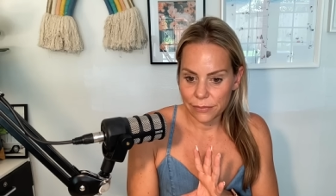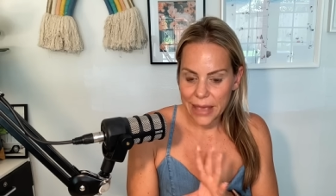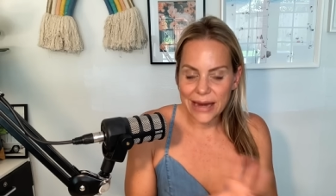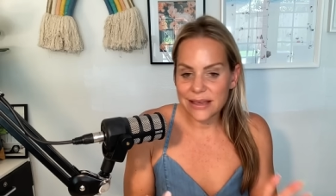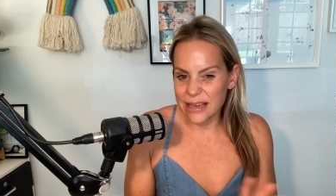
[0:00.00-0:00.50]

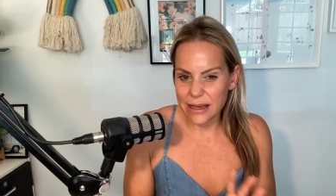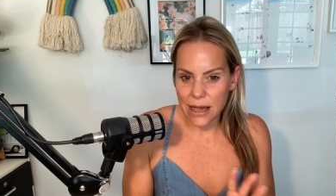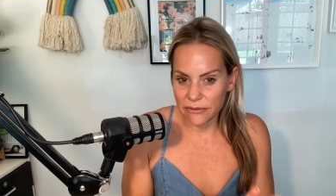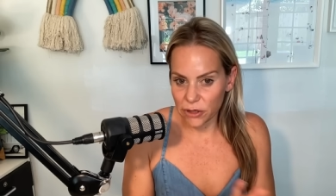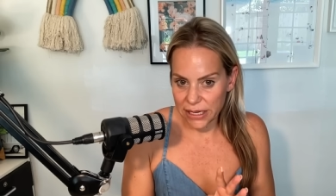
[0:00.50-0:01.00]
anything
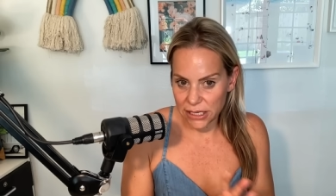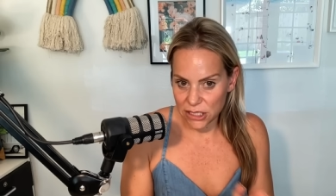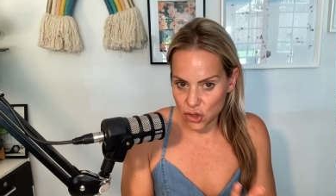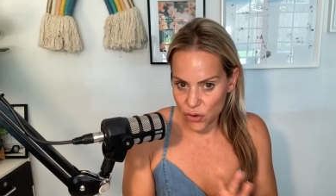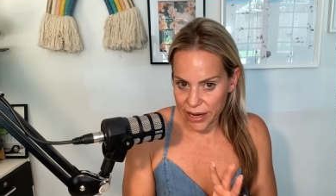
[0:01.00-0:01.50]
kind of related
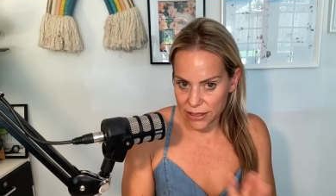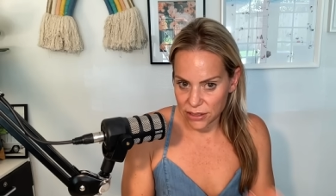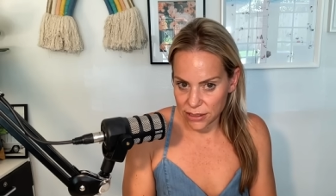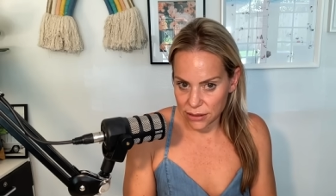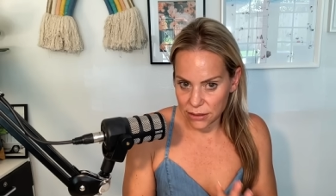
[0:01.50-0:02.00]
to
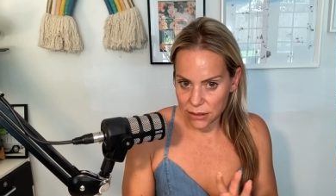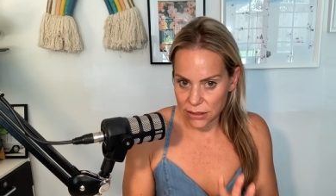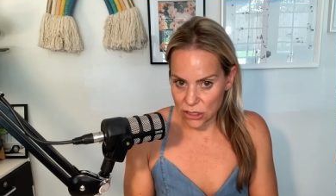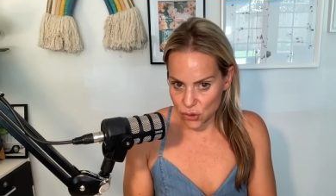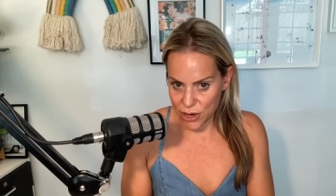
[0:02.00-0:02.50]
trans
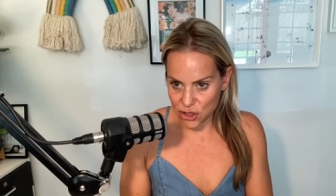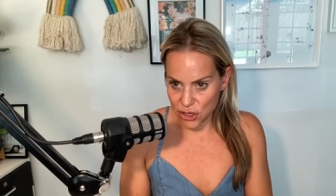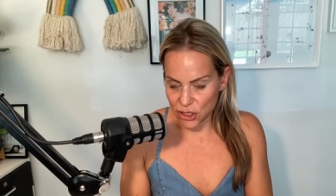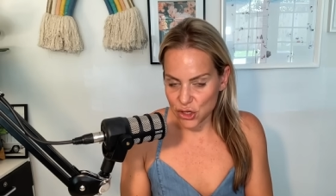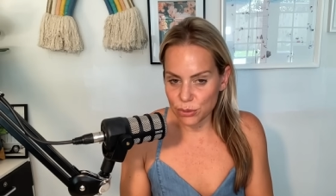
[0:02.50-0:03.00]

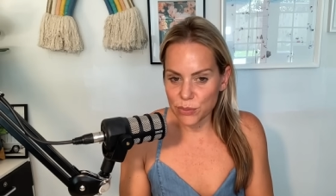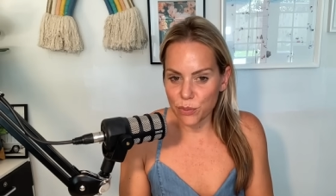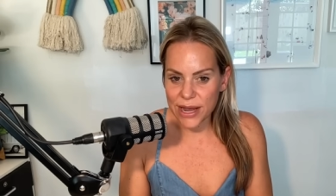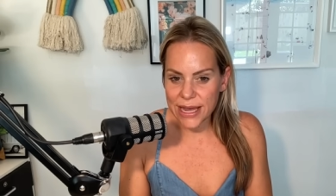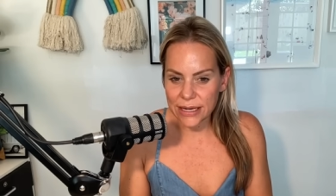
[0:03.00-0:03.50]
situations. She was
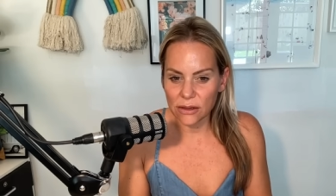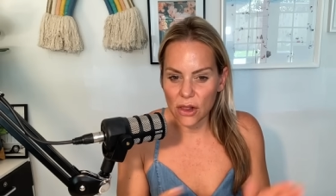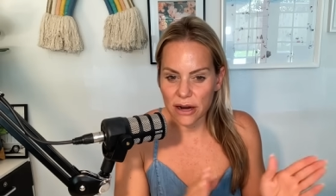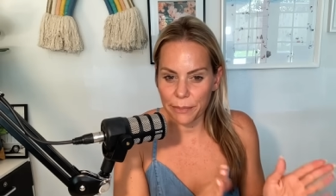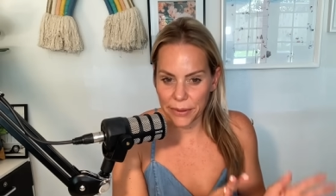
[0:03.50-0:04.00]
bringing in a
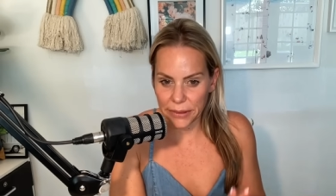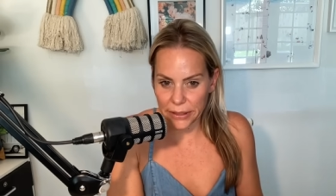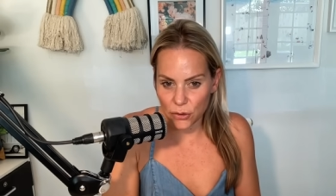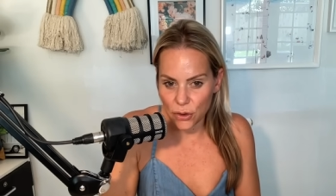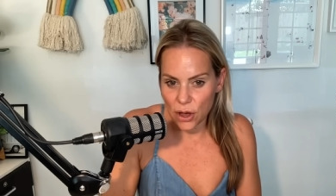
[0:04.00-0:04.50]
lot of
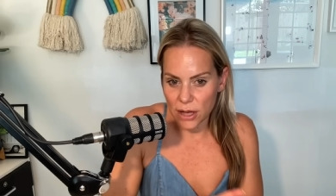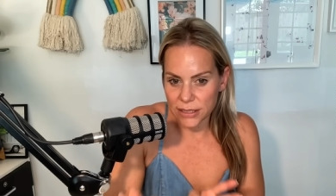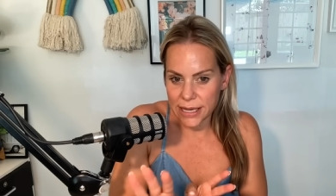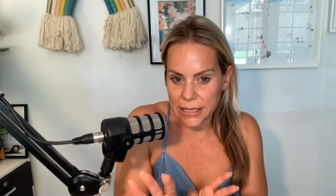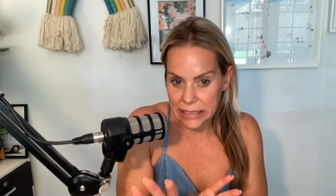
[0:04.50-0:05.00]
political
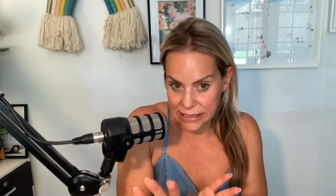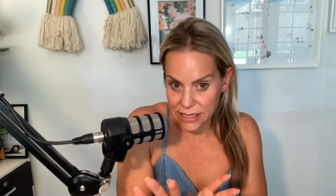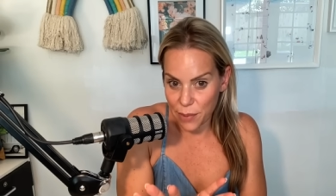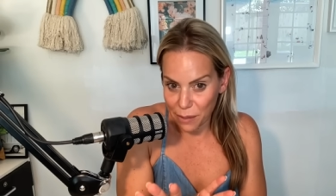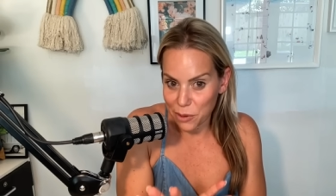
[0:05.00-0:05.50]
content into
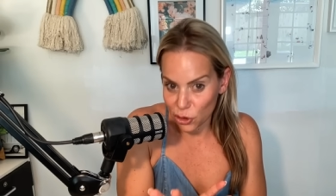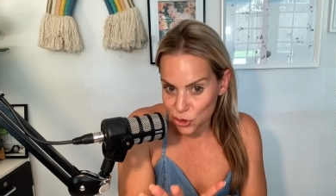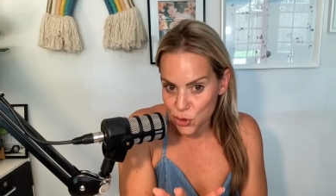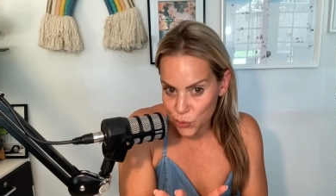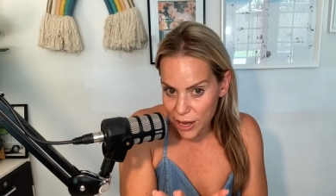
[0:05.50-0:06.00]
the pop
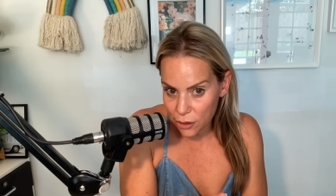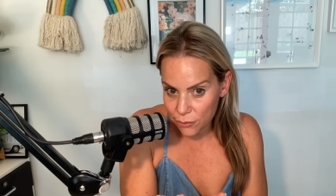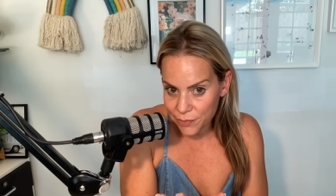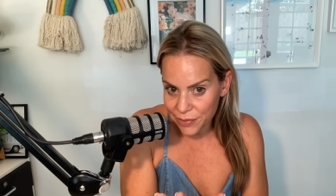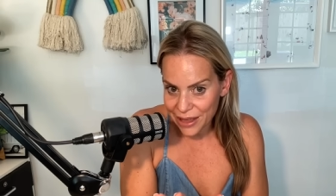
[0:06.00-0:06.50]
culture
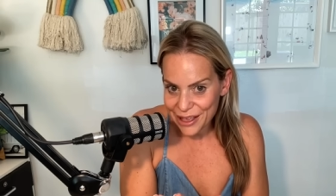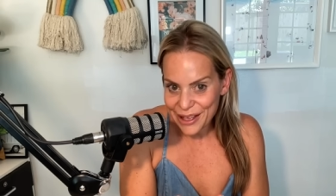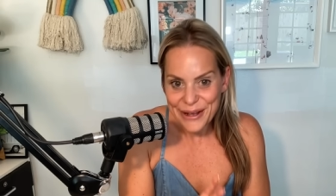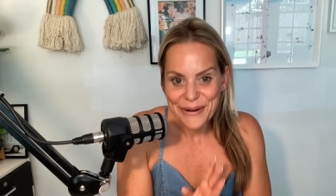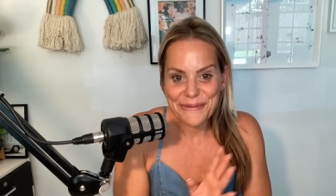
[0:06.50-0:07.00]
realm
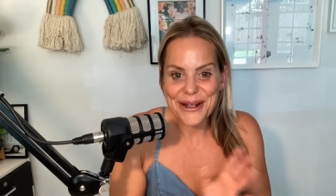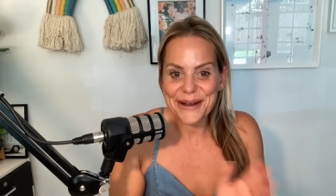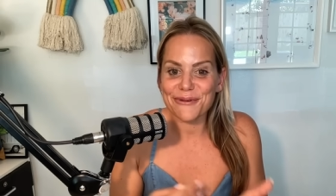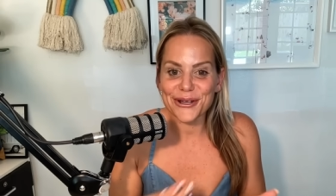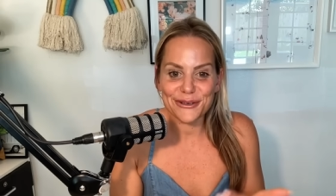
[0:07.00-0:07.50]

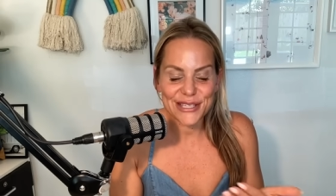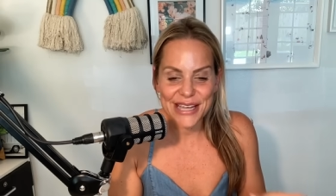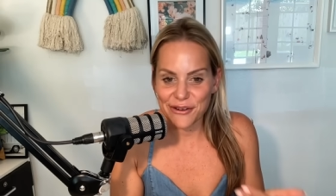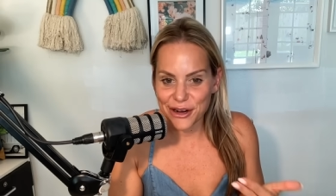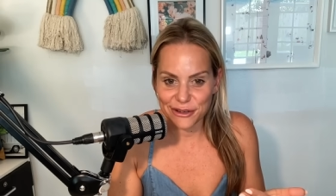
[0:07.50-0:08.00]
when we're used to
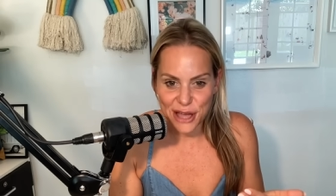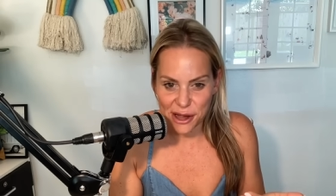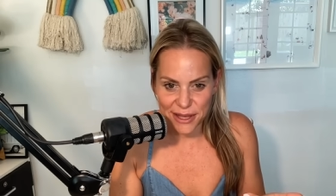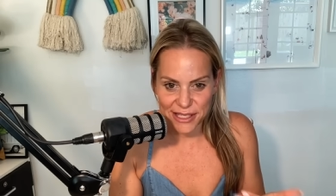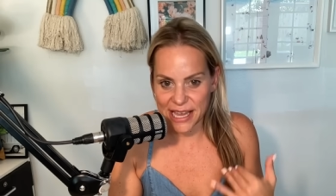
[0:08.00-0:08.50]
hearing her talk
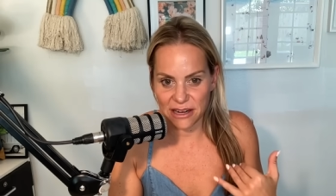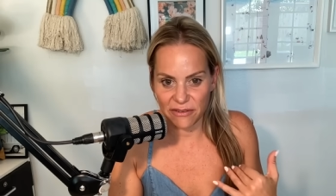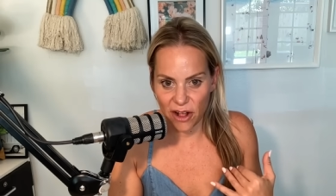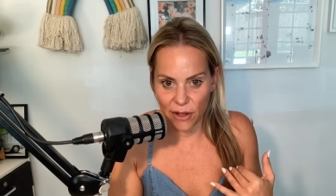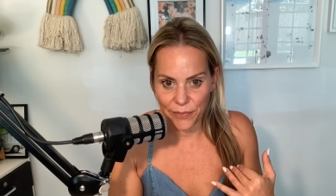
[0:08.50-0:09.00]
about
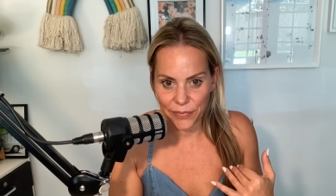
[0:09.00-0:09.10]
Scandival.